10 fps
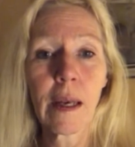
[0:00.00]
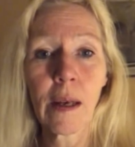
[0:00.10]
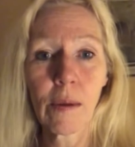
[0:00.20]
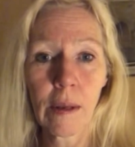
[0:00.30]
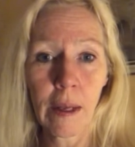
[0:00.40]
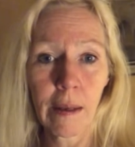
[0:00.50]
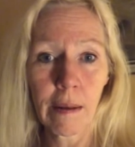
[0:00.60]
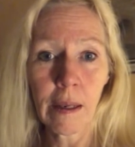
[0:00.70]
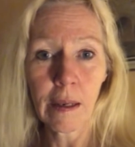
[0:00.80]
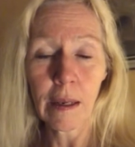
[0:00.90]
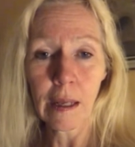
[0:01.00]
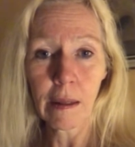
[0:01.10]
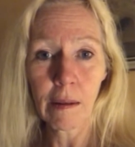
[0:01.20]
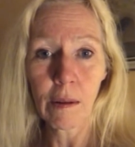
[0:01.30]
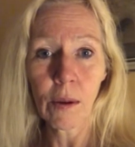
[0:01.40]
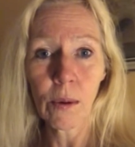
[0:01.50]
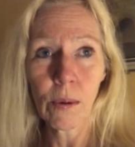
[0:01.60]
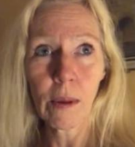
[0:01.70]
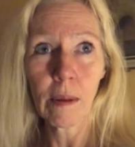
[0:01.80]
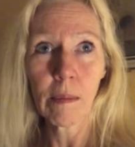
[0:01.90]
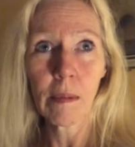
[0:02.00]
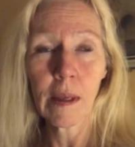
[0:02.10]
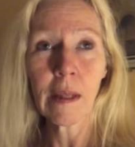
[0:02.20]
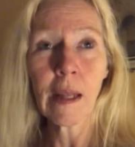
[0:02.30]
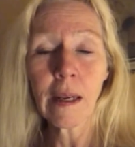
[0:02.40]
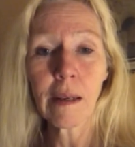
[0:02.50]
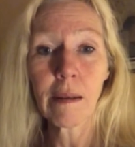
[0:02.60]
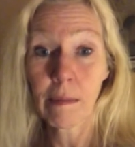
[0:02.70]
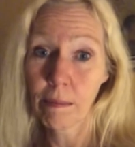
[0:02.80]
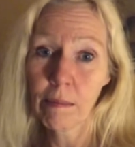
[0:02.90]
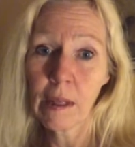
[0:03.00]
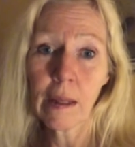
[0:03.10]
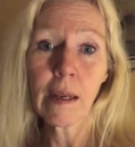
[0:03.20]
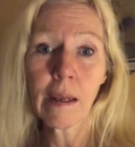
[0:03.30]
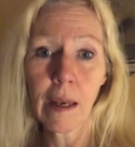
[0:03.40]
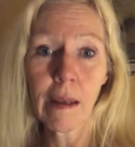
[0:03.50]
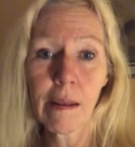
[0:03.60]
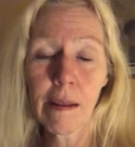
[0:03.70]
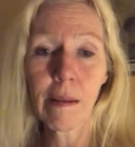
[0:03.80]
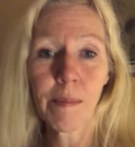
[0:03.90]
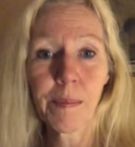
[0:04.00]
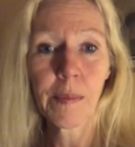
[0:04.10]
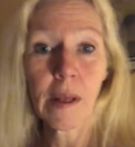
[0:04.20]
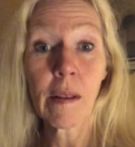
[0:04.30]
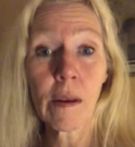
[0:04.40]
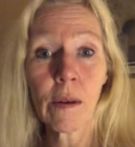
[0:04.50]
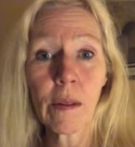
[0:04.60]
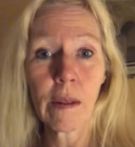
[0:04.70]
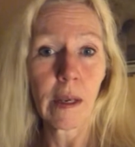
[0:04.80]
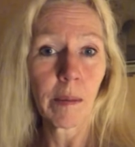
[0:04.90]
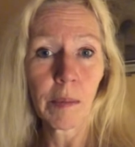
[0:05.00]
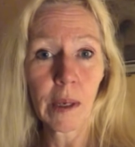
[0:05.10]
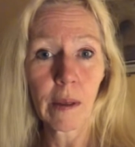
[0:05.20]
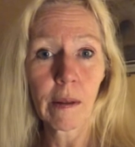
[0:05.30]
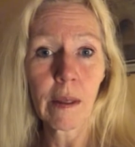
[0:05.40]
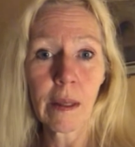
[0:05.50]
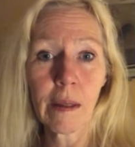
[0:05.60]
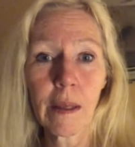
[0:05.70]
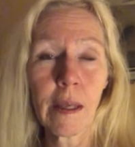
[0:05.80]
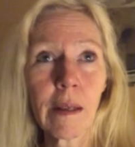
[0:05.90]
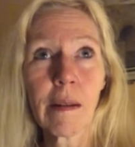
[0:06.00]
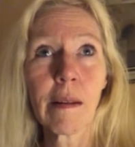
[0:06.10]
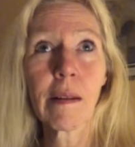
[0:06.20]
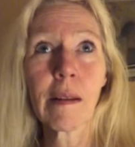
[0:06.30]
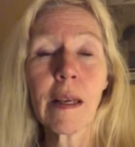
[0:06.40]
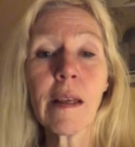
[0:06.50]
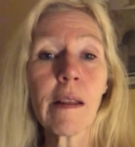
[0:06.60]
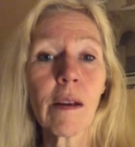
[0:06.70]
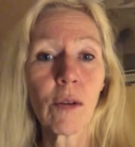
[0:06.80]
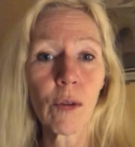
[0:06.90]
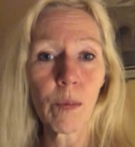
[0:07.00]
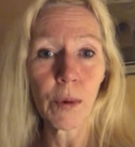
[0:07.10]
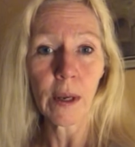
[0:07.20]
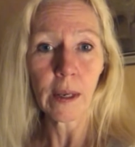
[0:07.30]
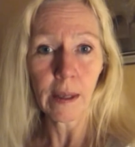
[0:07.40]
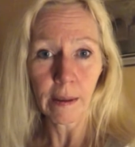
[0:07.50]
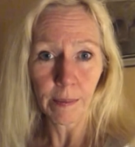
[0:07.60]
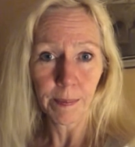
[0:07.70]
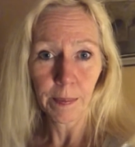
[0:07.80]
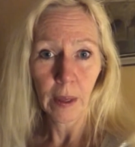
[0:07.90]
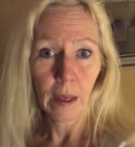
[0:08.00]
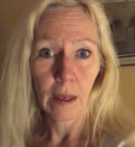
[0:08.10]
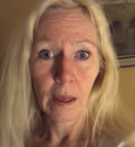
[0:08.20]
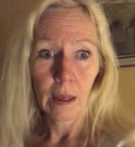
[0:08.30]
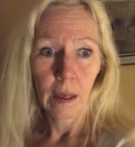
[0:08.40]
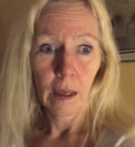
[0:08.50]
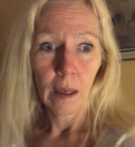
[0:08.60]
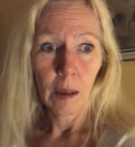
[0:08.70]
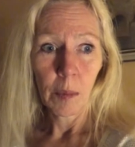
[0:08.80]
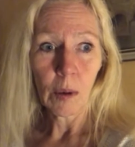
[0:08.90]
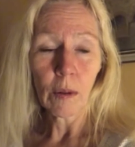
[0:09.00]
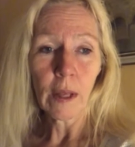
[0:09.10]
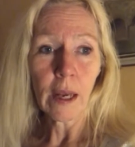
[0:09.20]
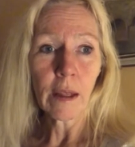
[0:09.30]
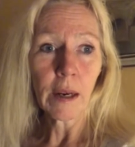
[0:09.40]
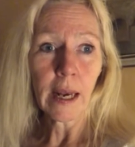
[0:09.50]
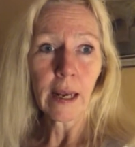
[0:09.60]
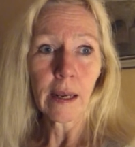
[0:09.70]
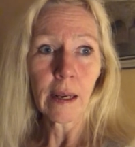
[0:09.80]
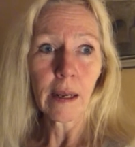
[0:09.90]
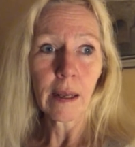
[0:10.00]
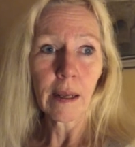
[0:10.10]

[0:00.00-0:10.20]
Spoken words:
out at internet. So in that case, it's a good thing because it's easier to spread it. But on the other hand,